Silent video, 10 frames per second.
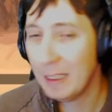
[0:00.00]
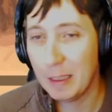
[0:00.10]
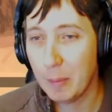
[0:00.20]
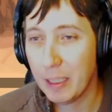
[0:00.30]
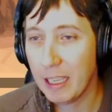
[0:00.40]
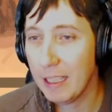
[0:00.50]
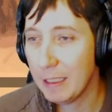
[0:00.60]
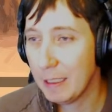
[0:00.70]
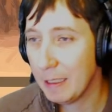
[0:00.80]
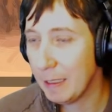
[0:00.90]
yeah,
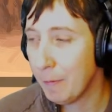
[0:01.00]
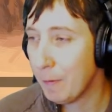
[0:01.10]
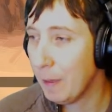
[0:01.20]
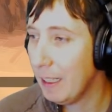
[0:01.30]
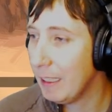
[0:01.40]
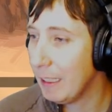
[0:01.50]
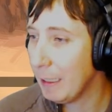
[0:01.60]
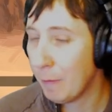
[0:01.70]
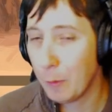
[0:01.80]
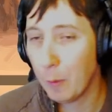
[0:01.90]

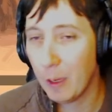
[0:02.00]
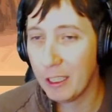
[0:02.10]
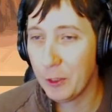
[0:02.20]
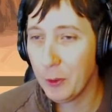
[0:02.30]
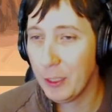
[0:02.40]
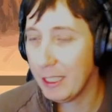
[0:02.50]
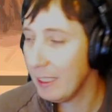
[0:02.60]
if you want to do it,